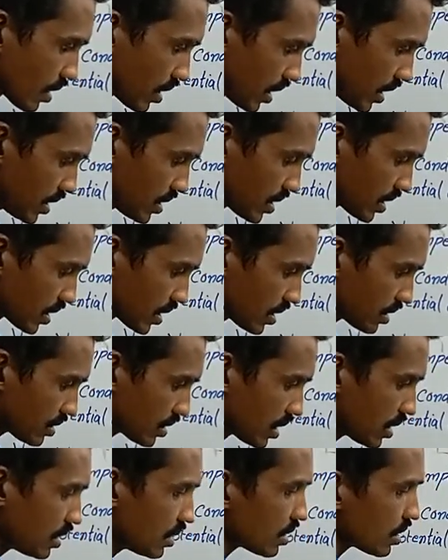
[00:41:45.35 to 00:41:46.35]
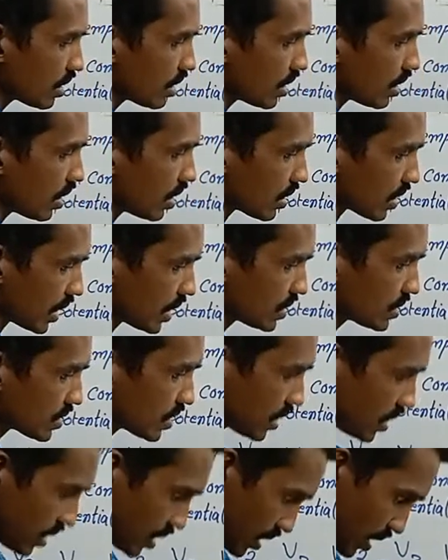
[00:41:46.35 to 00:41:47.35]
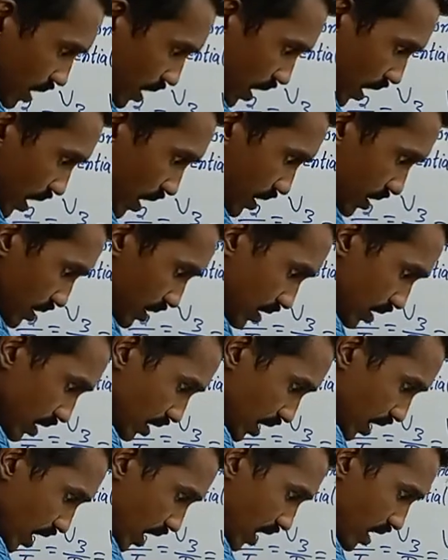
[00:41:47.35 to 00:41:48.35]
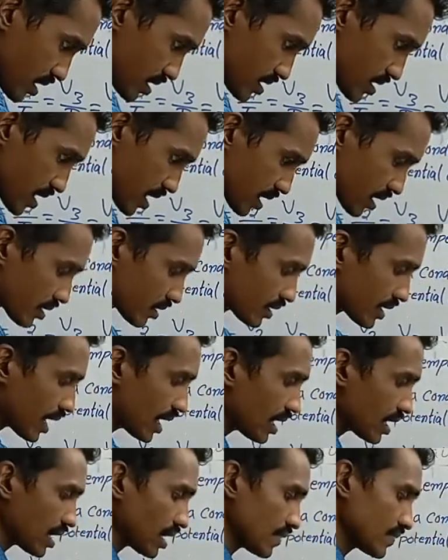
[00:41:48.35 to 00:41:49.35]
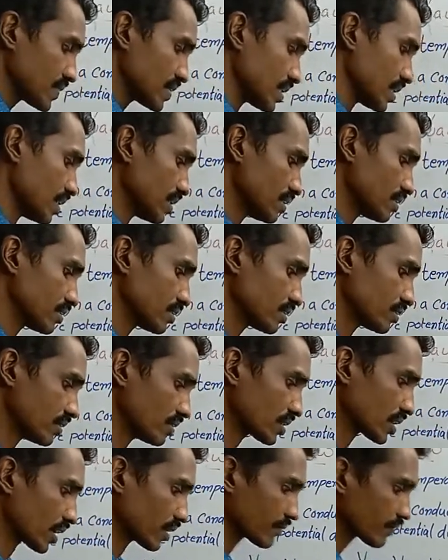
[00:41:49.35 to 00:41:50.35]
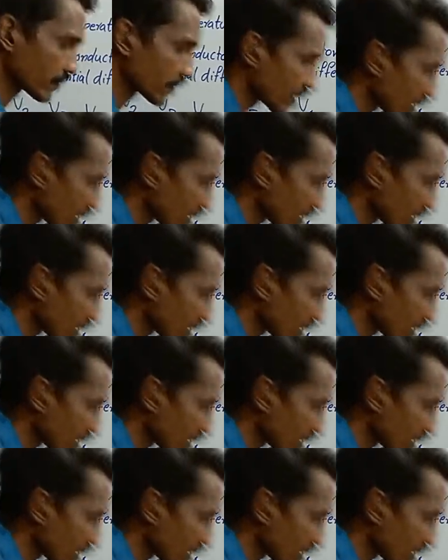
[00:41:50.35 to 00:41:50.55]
taken the right side and R is taken the left side. Okay,